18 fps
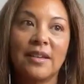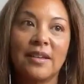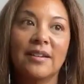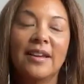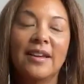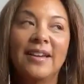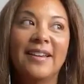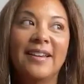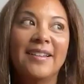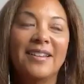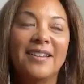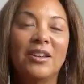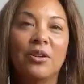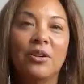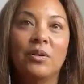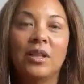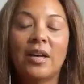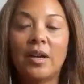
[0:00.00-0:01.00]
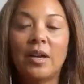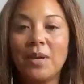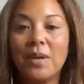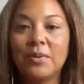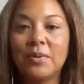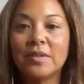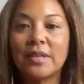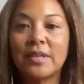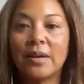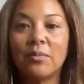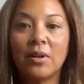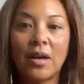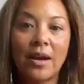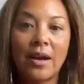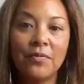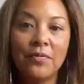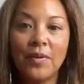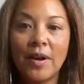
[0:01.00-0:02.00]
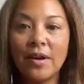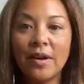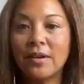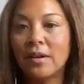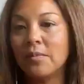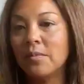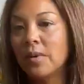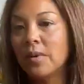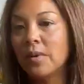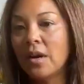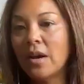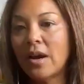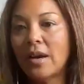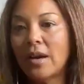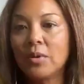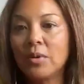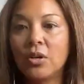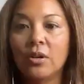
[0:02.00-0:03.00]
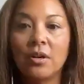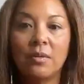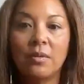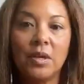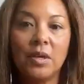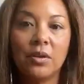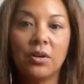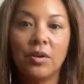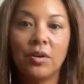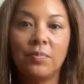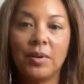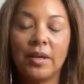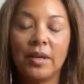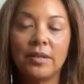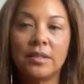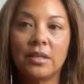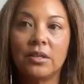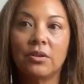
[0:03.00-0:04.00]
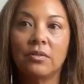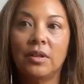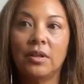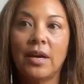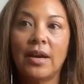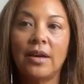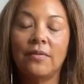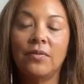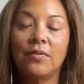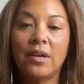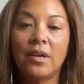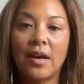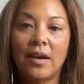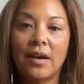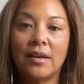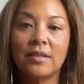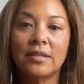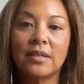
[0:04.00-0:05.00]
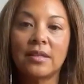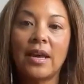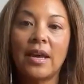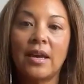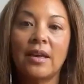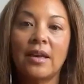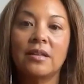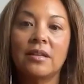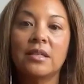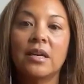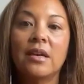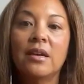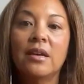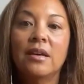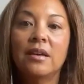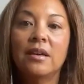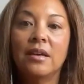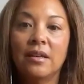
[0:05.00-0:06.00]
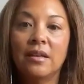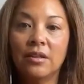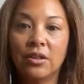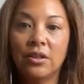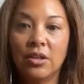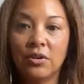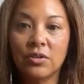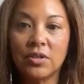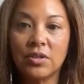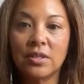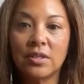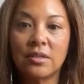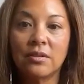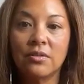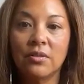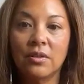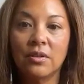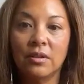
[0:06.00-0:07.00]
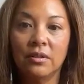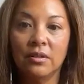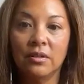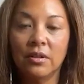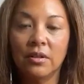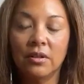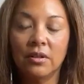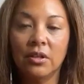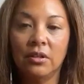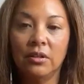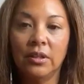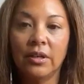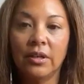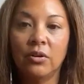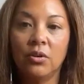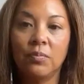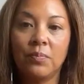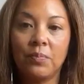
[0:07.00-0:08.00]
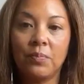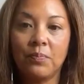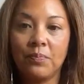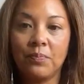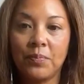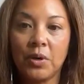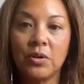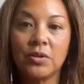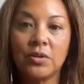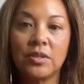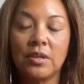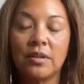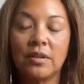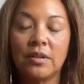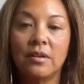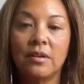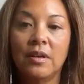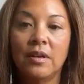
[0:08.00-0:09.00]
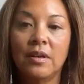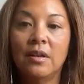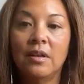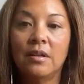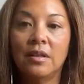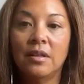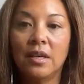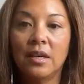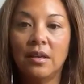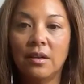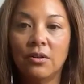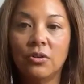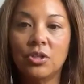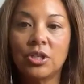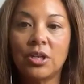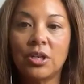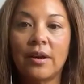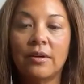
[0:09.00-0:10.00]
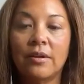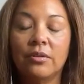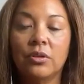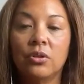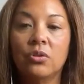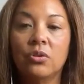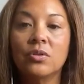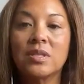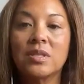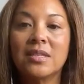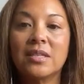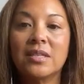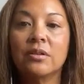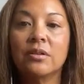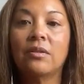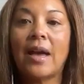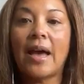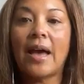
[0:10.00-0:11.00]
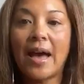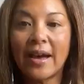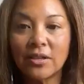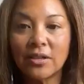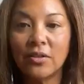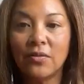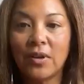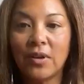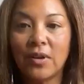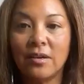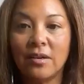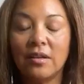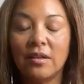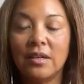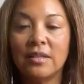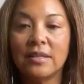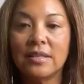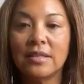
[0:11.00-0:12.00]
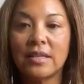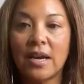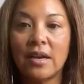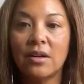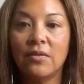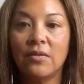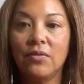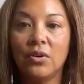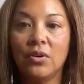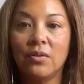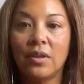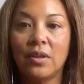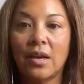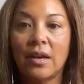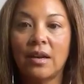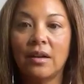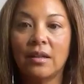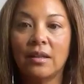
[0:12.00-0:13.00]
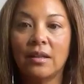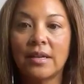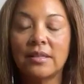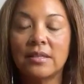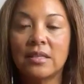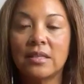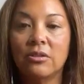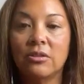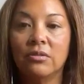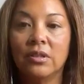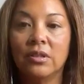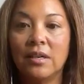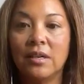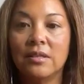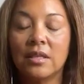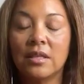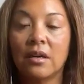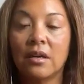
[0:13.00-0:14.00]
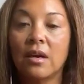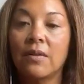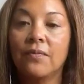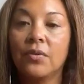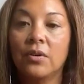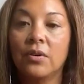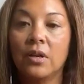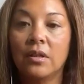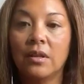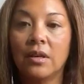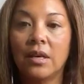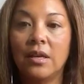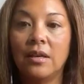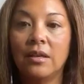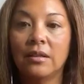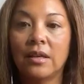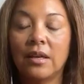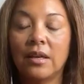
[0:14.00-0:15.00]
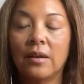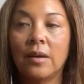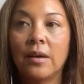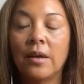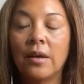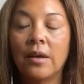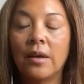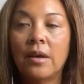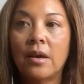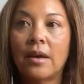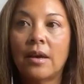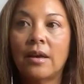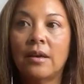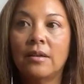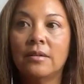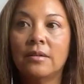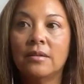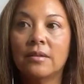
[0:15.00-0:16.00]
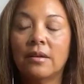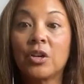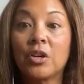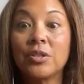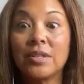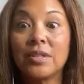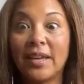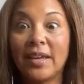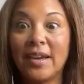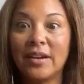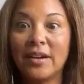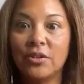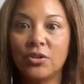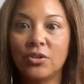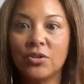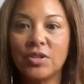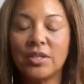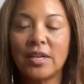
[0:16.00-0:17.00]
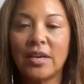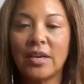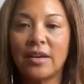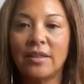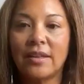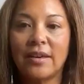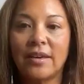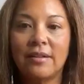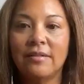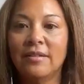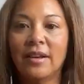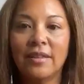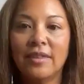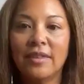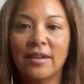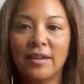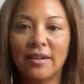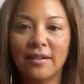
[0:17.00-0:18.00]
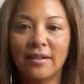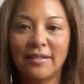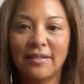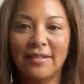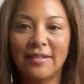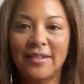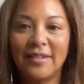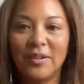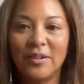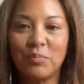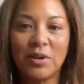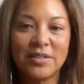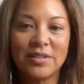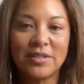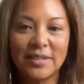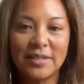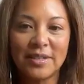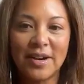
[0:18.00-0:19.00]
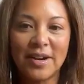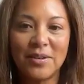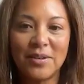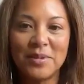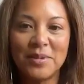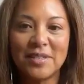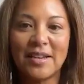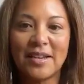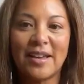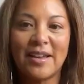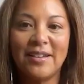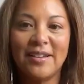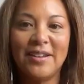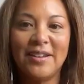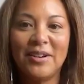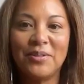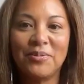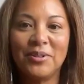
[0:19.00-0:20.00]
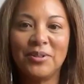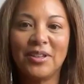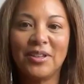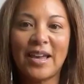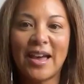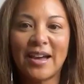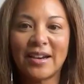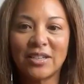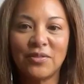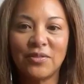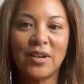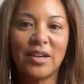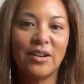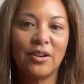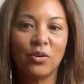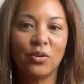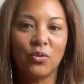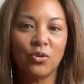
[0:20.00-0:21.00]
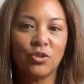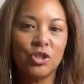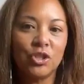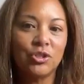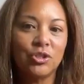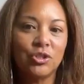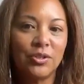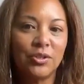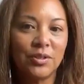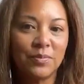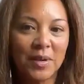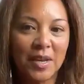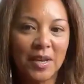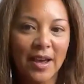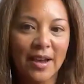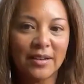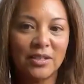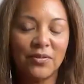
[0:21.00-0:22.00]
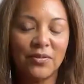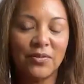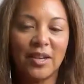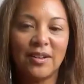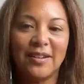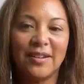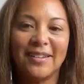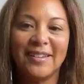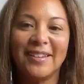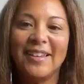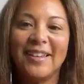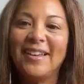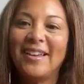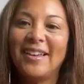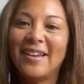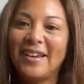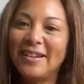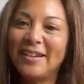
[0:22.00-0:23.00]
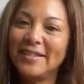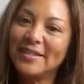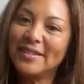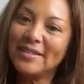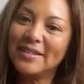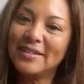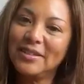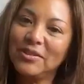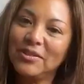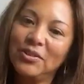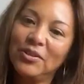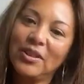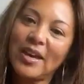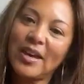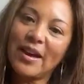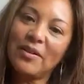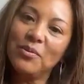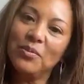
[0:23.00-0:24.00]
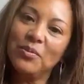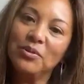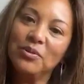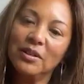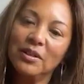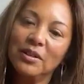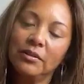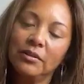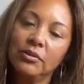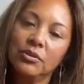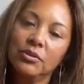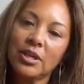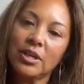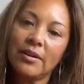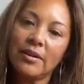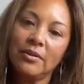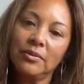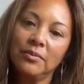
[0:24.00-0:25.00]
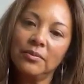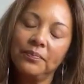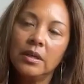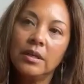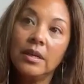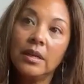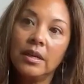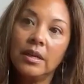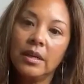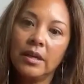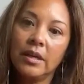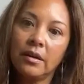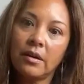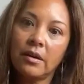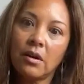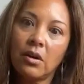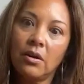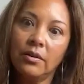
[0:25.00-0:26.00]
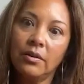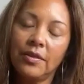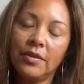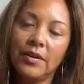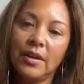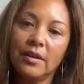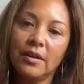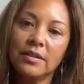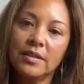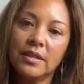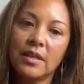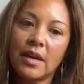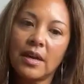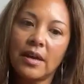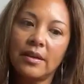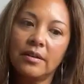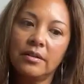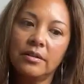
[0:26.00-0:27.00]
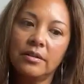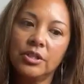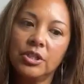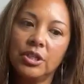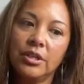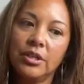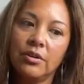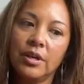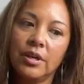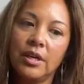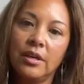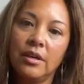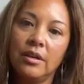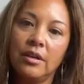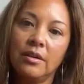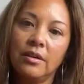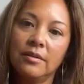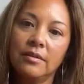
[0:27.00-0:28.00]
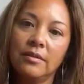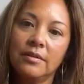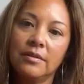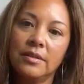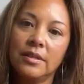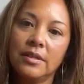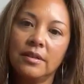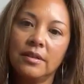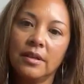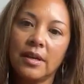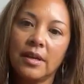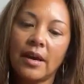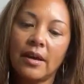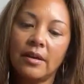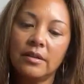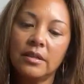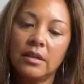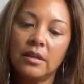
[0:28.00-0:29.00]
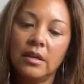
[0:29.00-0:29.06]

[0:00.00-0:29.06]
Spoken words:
And, you know, a lot of people say, well, I'm fine. I'm good. I'm in a good place in your life. Yes. And there's still the little person, the inner child who's still activated inside of you that still needs the comfort and the healing. Mm-hmm. And because they can't understand that nothing in present time is really activating or shouldn't be activating. And it's still that wounded little child needing all the things that she or he didn't get.